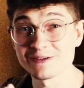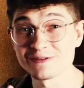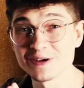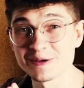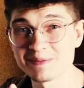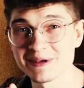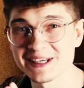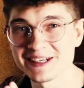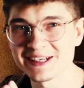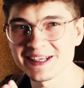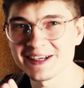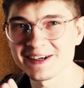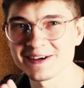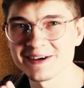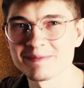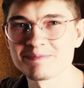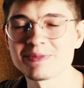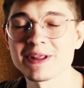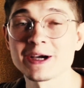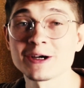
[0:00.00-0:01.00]
you for being
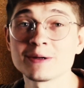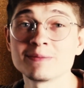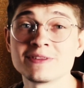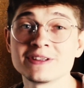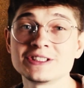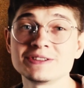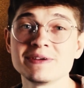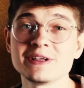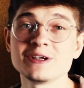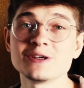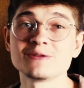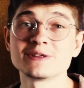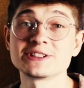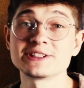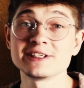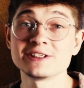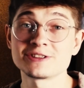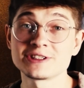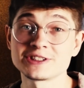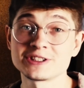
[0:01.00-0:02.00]
here. I hope this video was
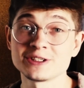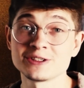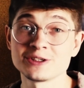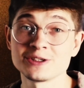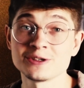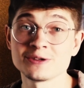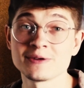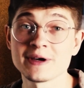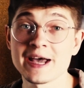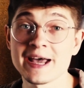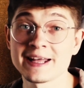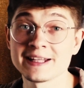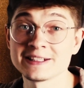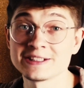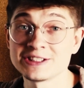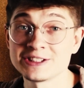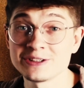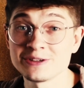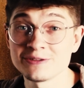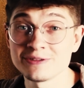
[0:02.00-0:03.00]
interesting to you, and
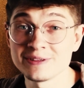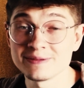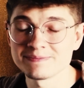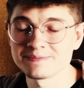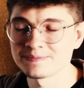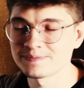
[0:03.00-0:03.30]
see you